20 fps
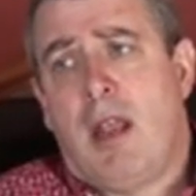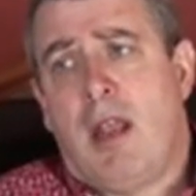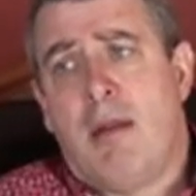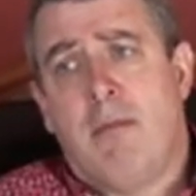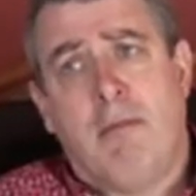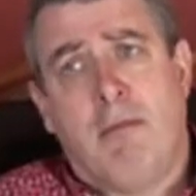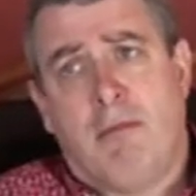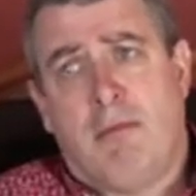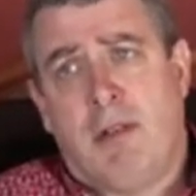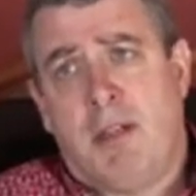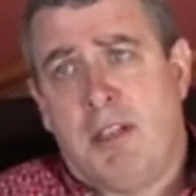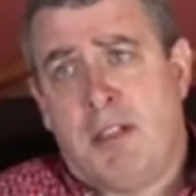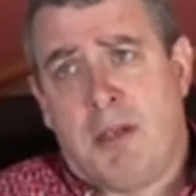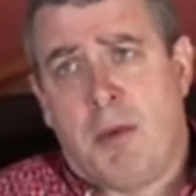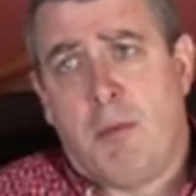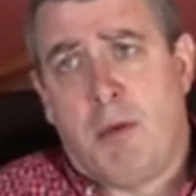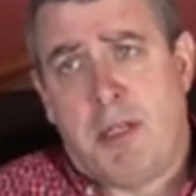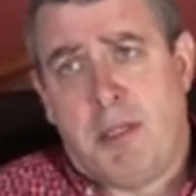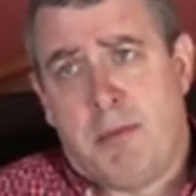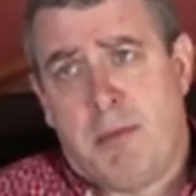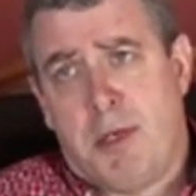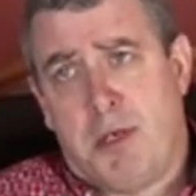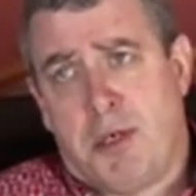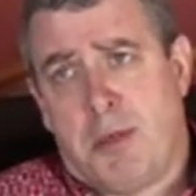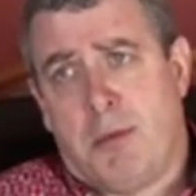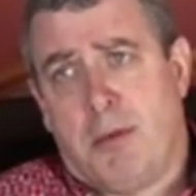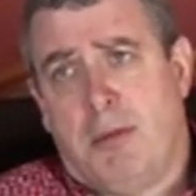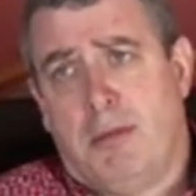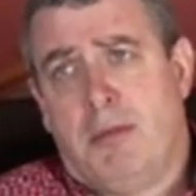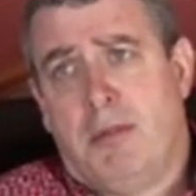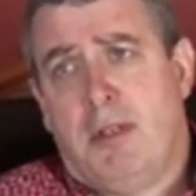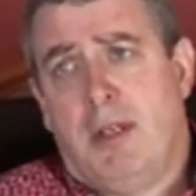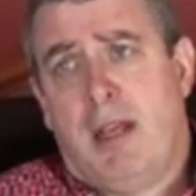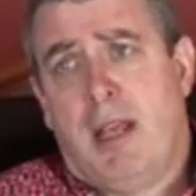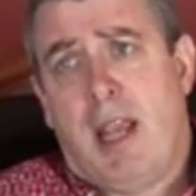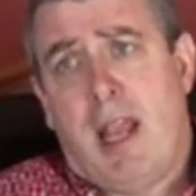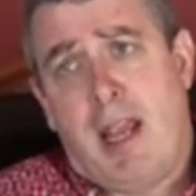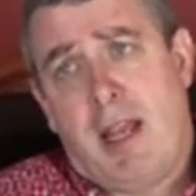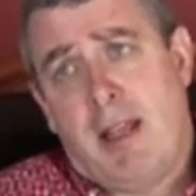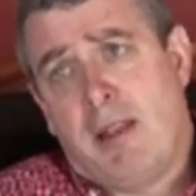and in some ways measurable.
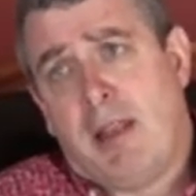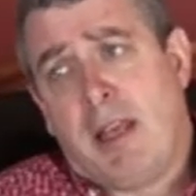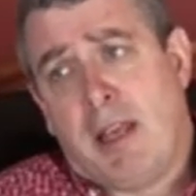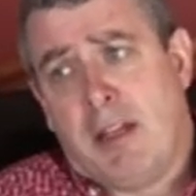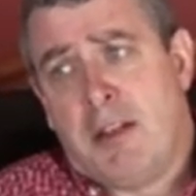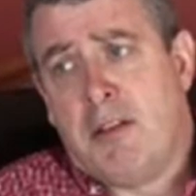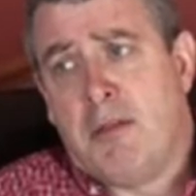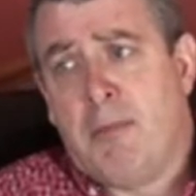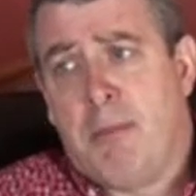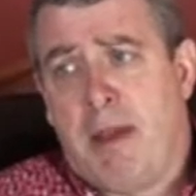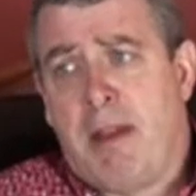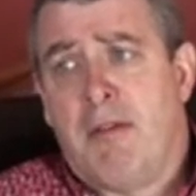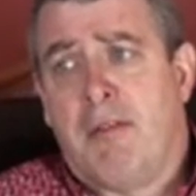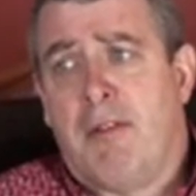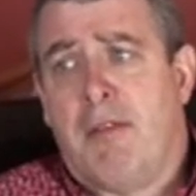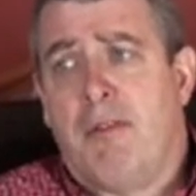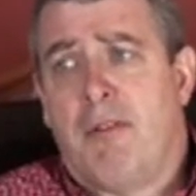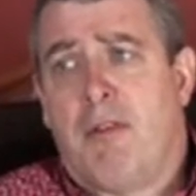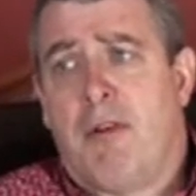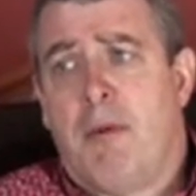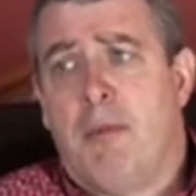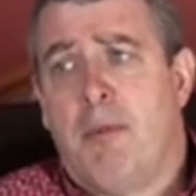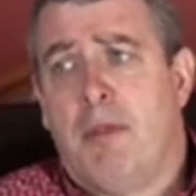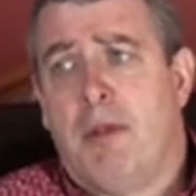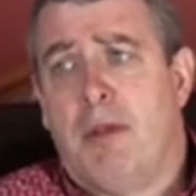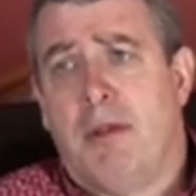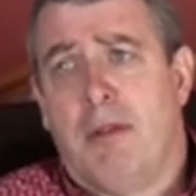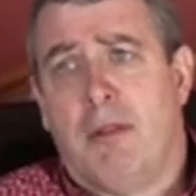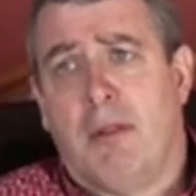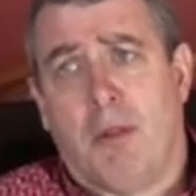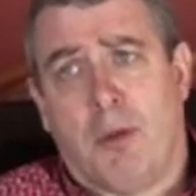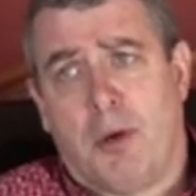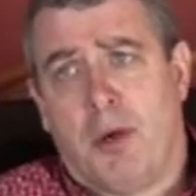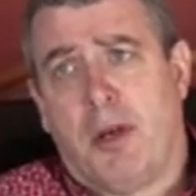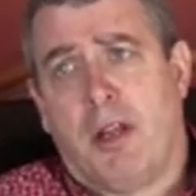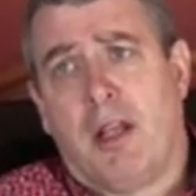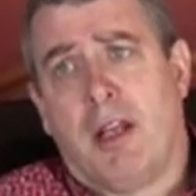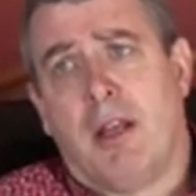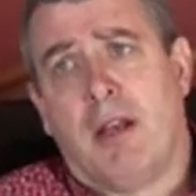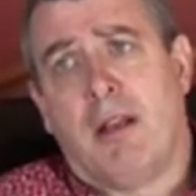And they get to benefit from the
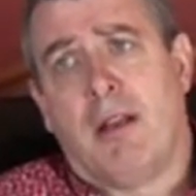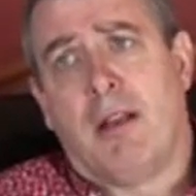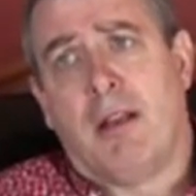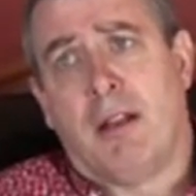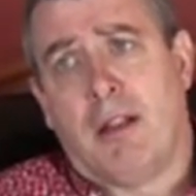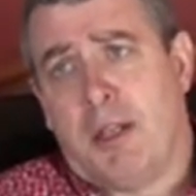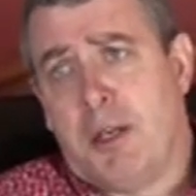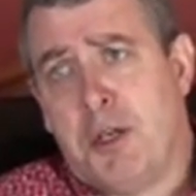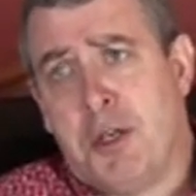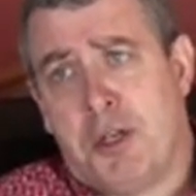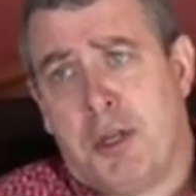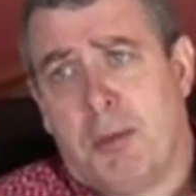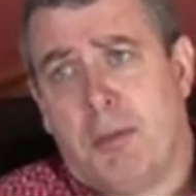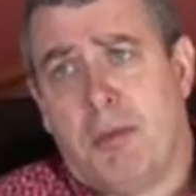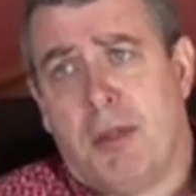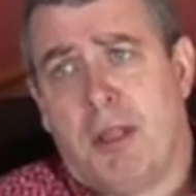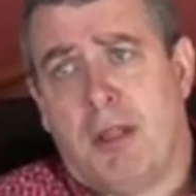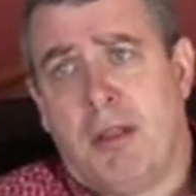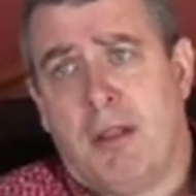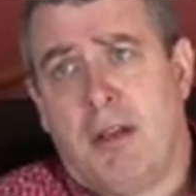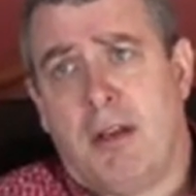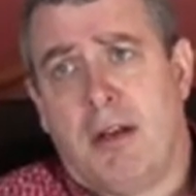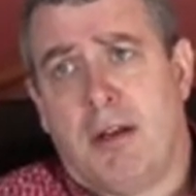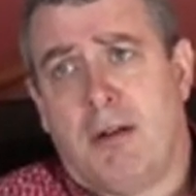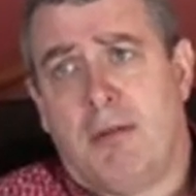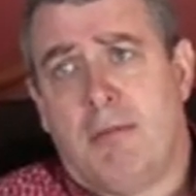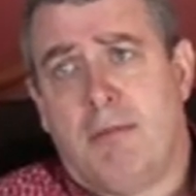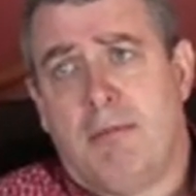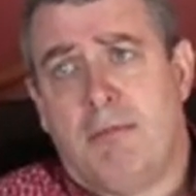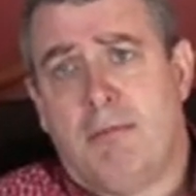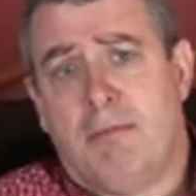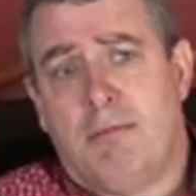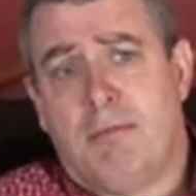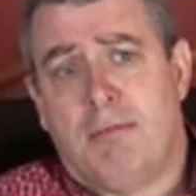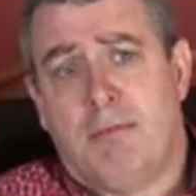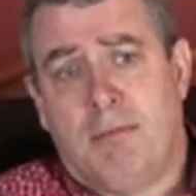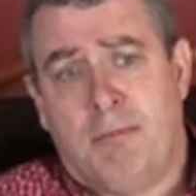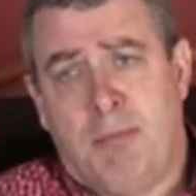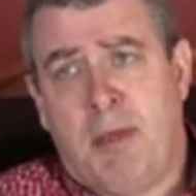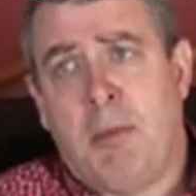learning and leadership that they're
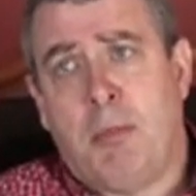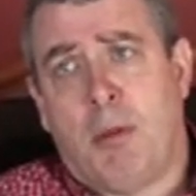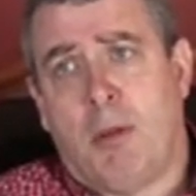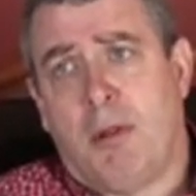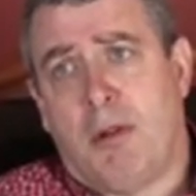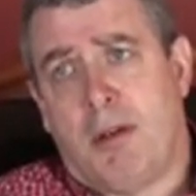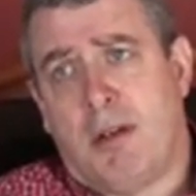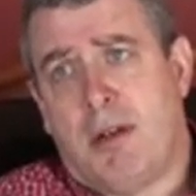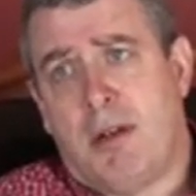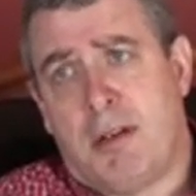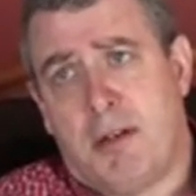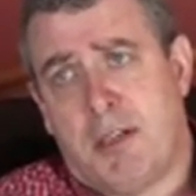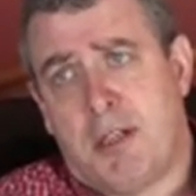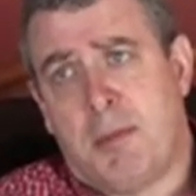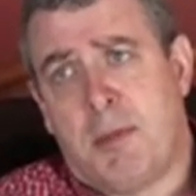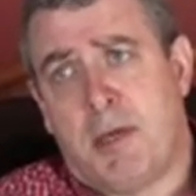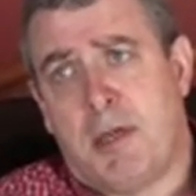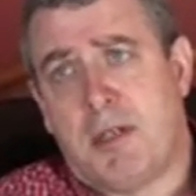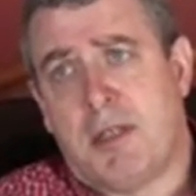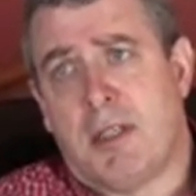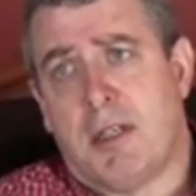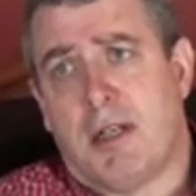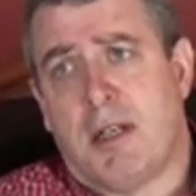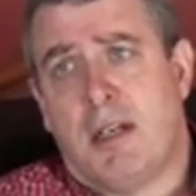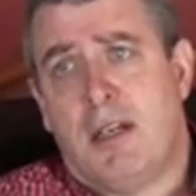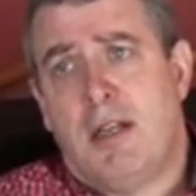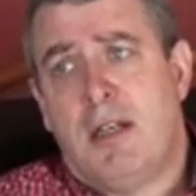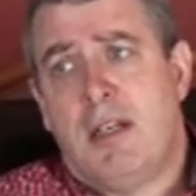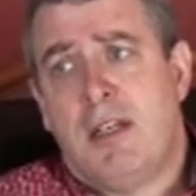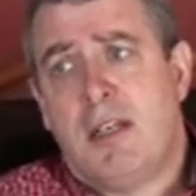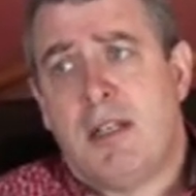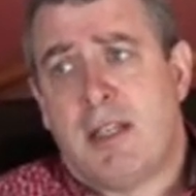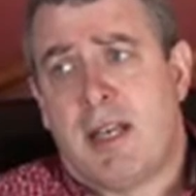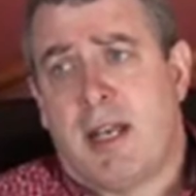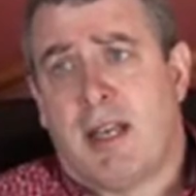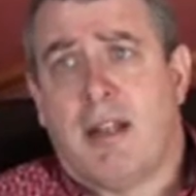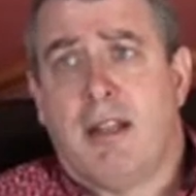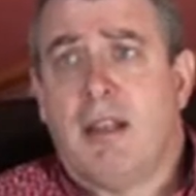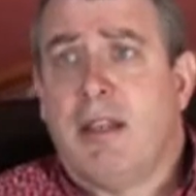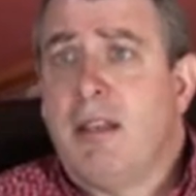people are, are experiencing.
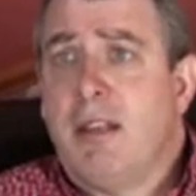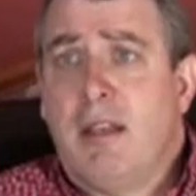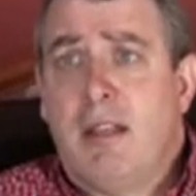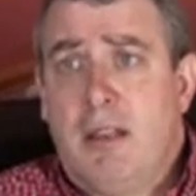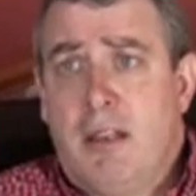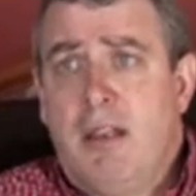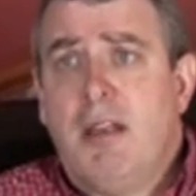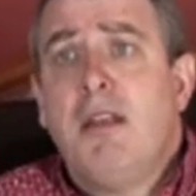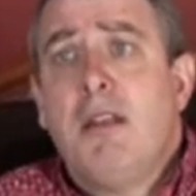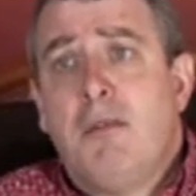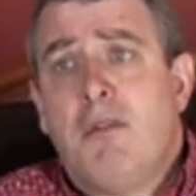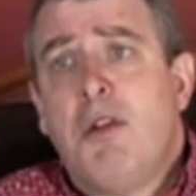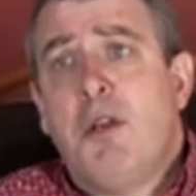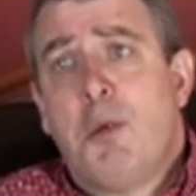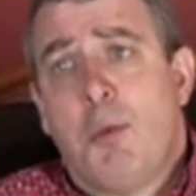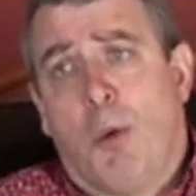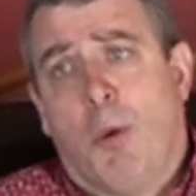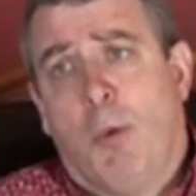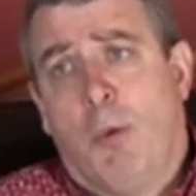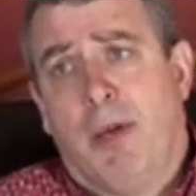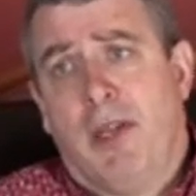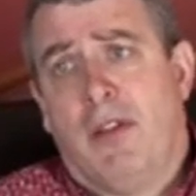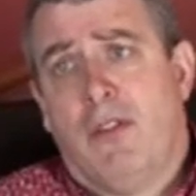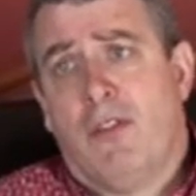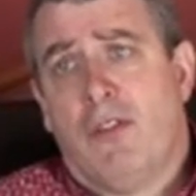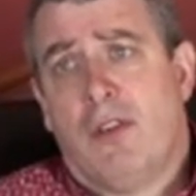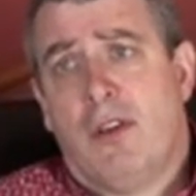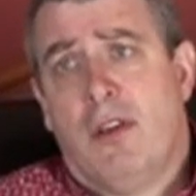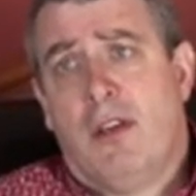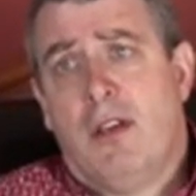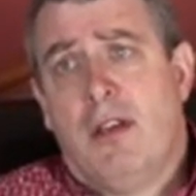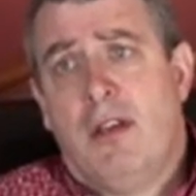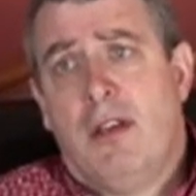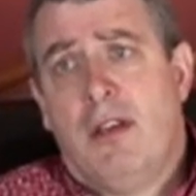Secondly, the, the individual wins.